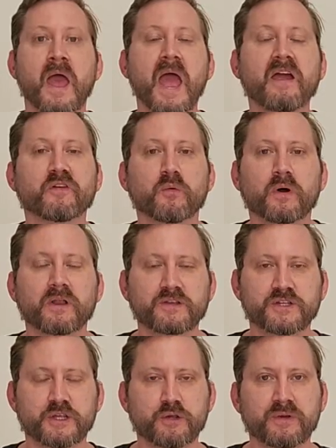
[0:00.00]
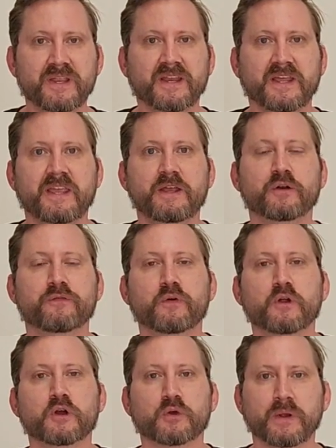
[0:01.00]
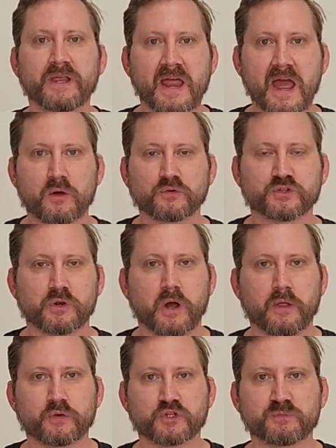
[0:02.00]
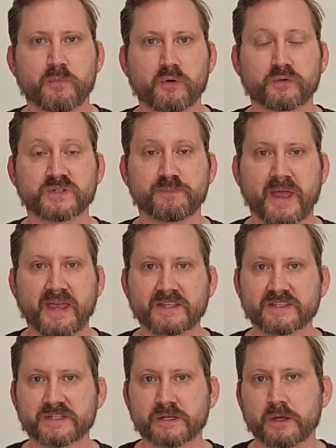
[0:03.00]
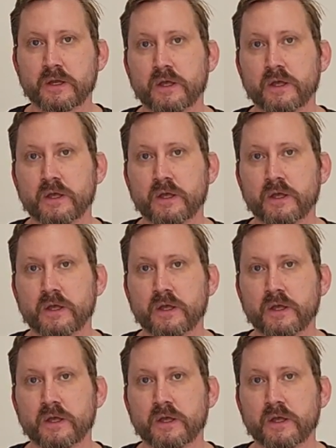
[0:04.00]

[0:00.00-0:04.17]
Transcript: Hey everyone, do you need a heater for a greenhouse or other small space?